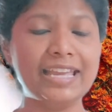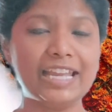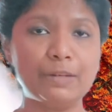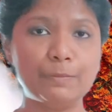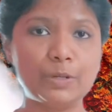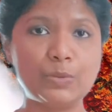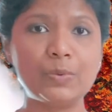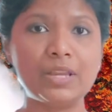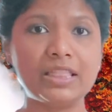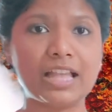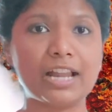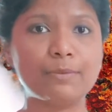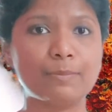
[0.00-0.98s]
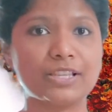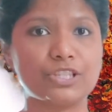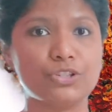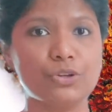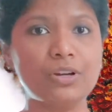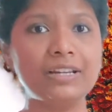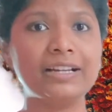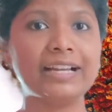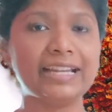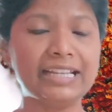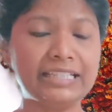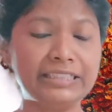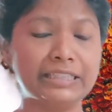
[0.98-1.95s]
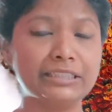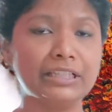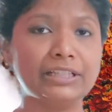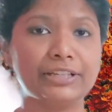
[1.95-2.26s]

In between that must your internal